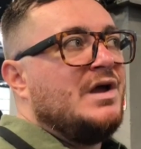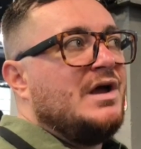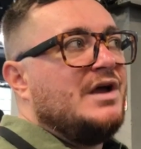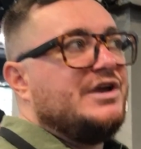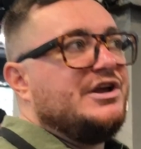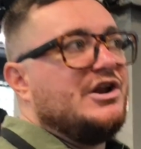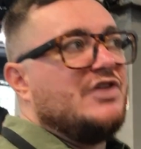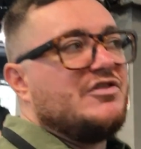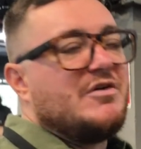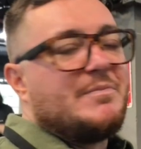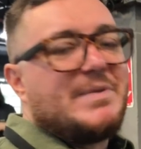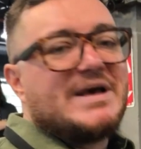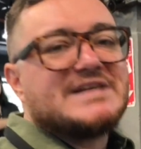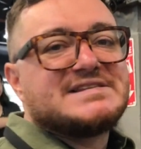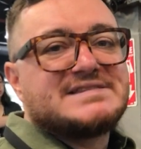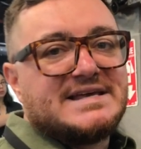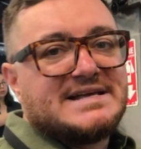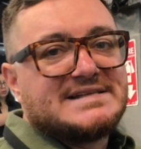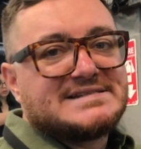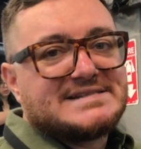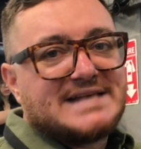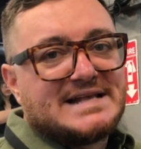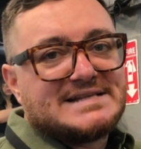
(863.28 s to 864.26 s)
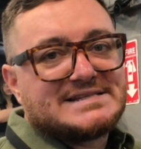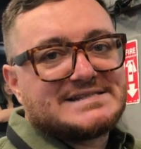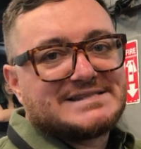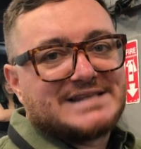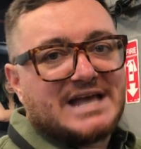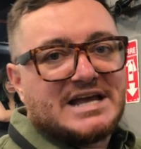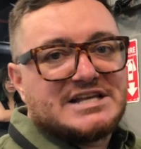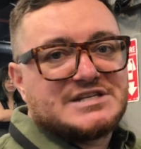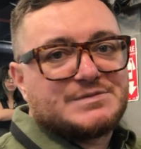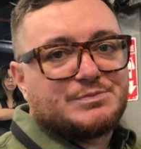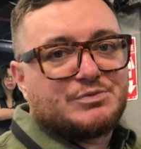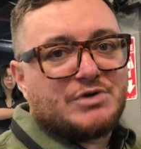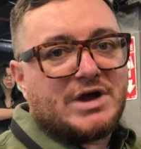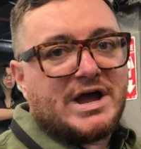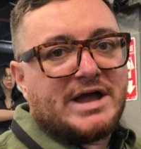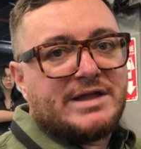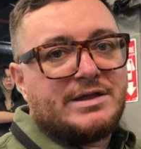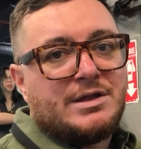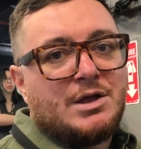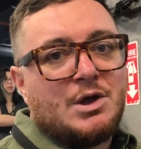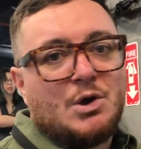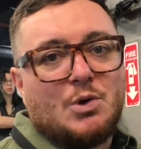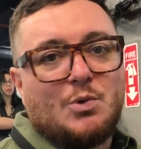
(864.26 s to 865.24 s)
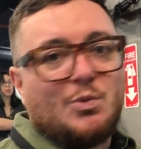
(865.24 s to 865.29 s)
The best thing since sliced
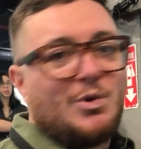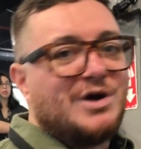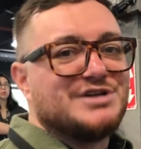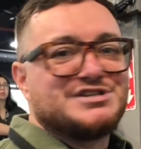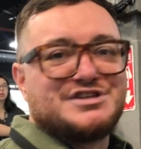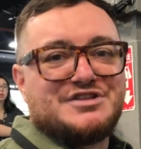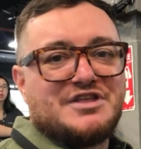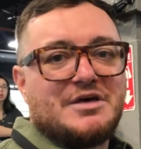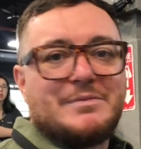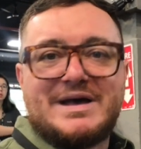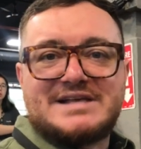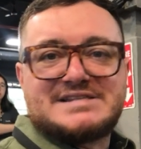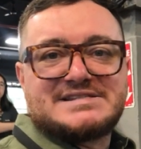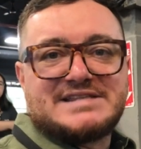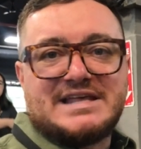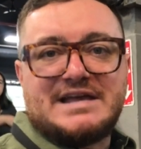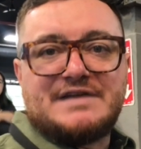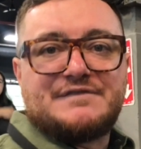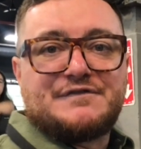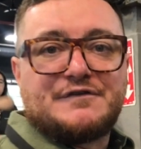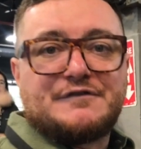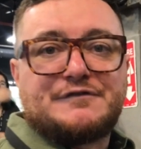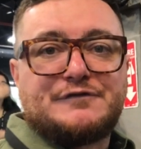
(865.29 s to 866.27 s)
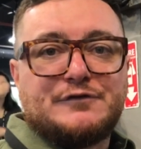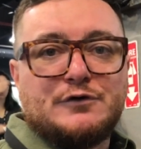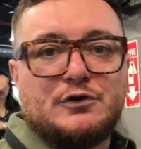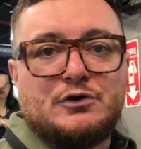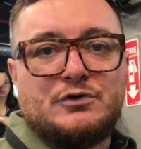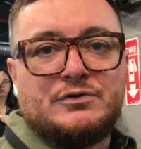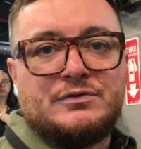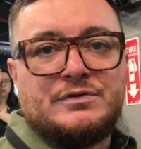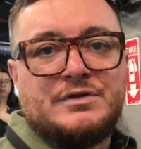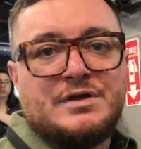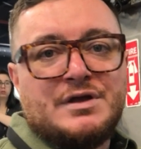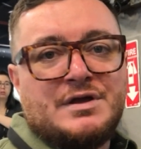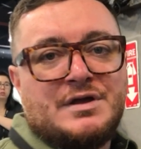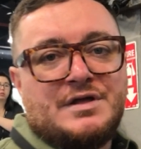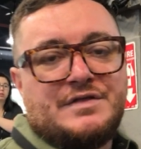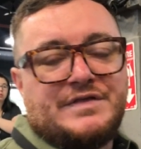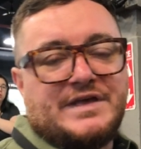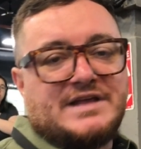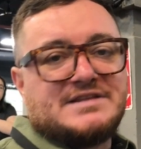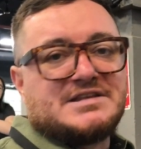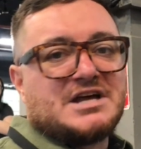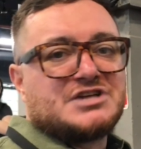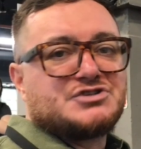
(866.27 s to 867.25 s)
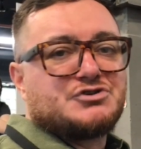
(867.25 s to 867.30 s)
bread wasn't the best thing for food.
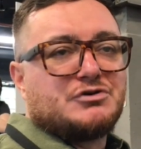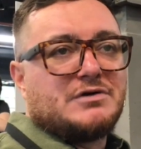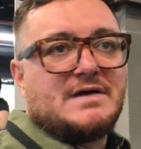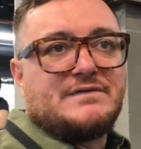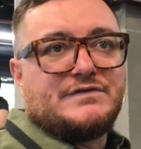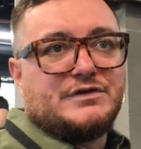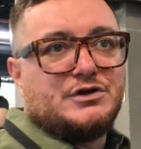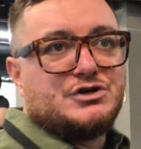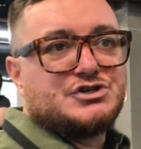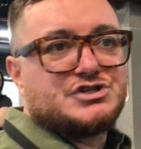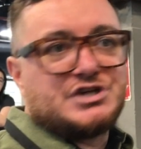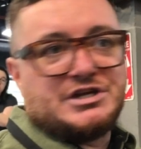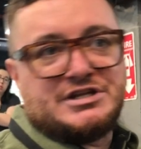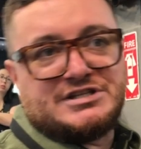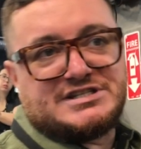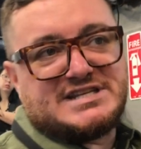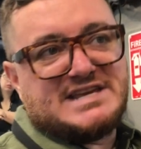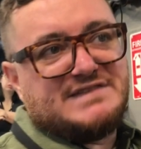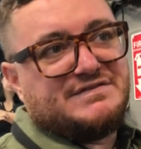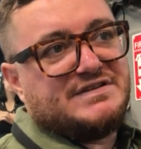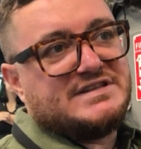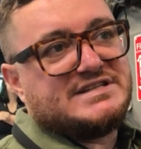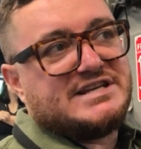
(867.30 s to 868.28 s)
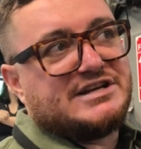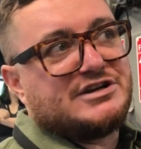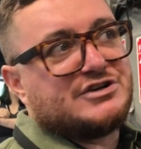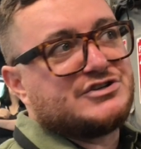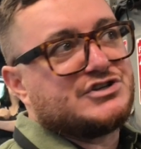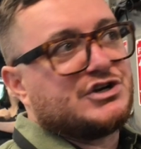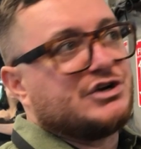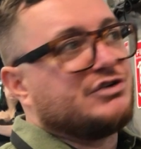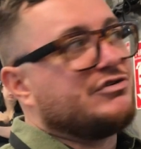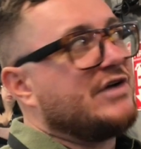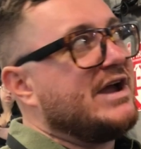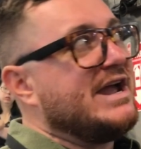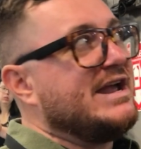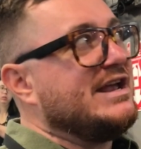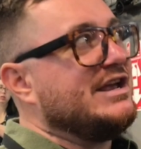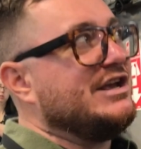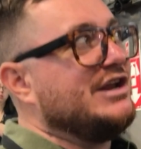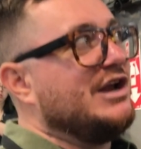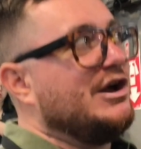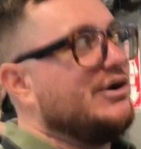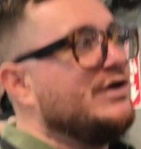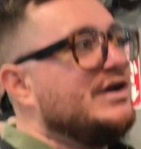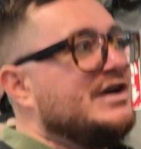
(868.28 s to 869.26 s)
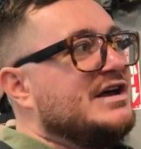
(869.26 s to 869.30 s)
The Industrial Revolution, TV dinners are great.
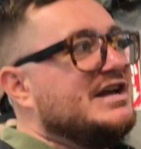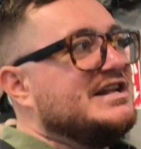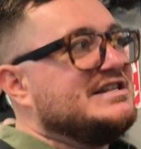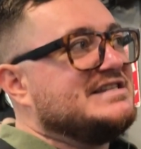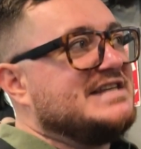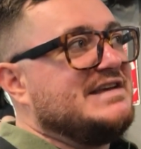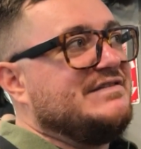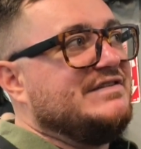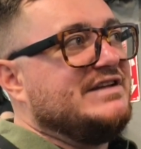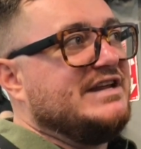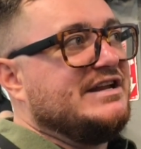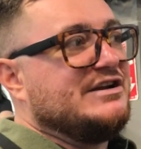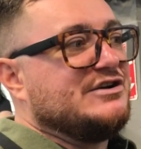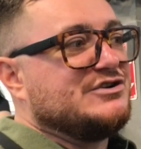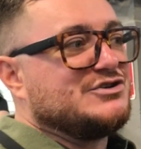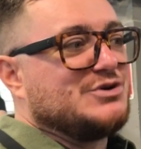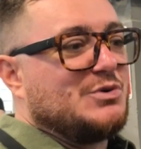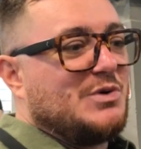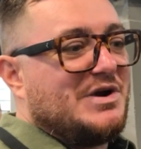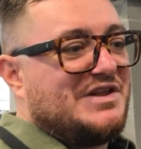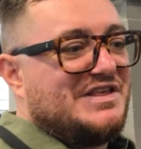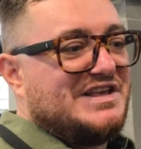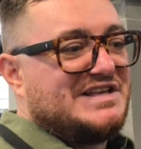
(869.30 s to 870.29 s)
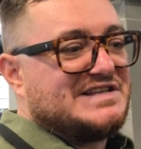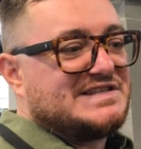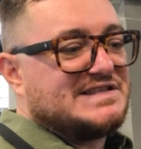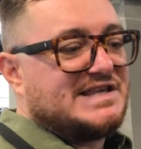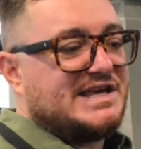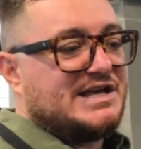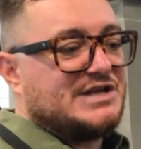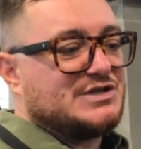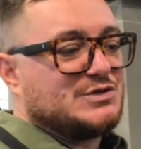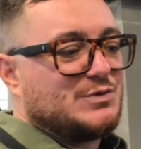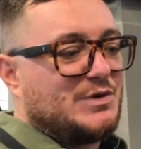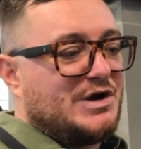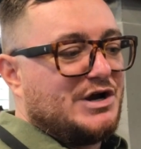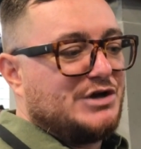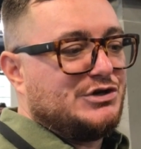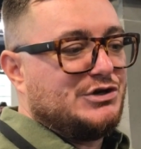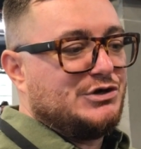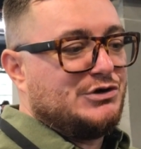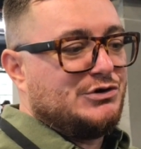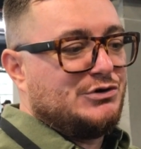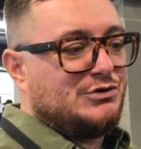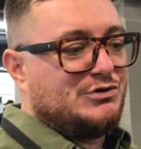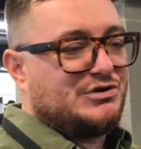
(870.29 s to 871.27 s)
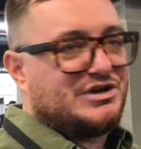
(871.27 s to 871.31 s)
TV dinners are one of these things where
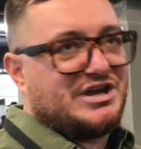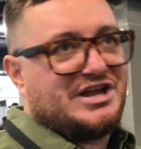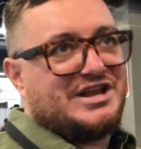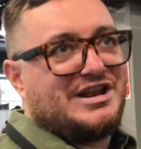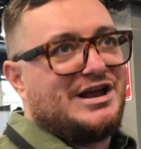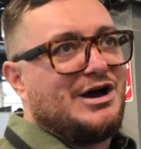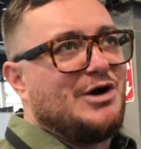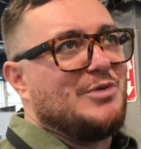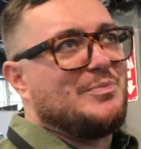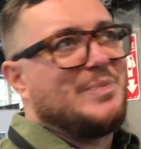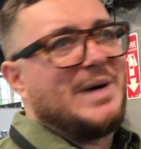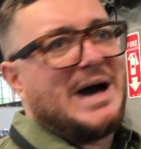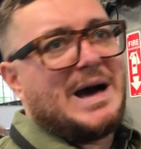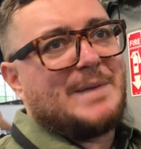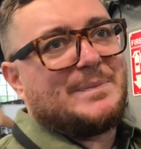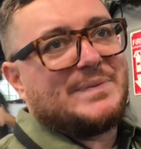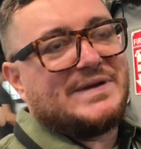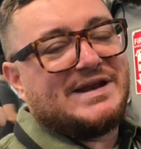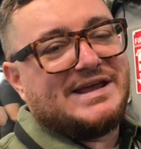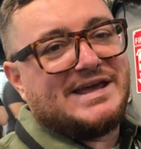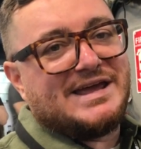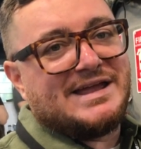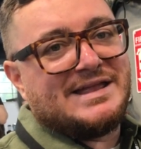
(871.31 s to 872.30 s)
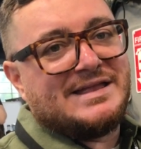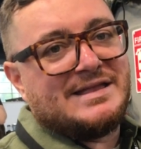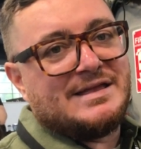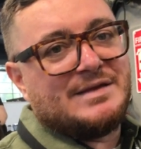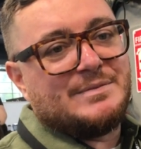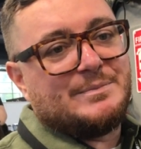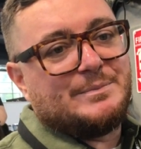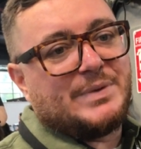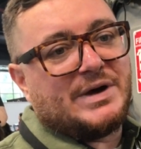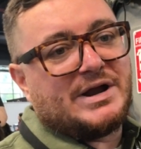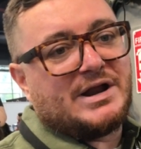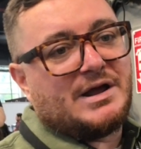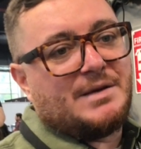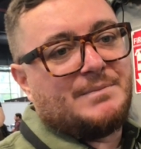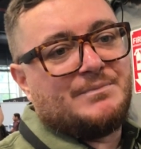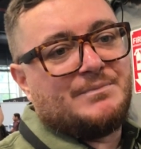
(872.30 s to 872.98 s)
you can, pop it in, but